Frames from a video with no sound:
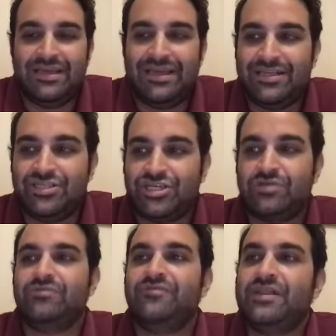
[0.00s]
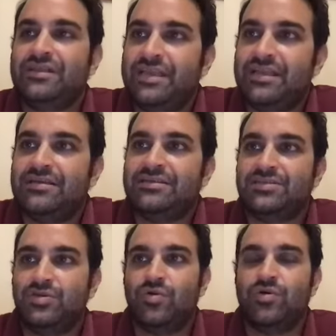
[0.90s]
In general, valid data's
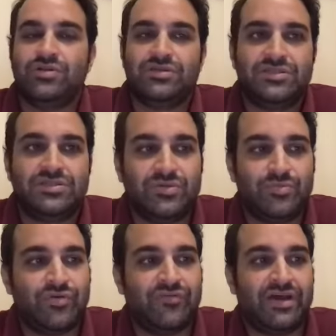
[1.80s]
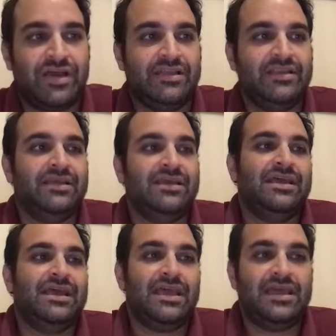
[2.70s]
goal is to provide
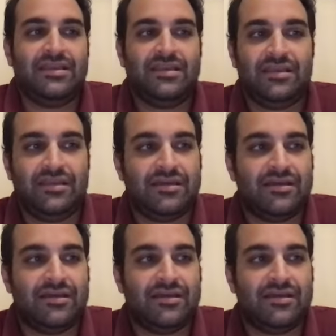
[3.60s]
any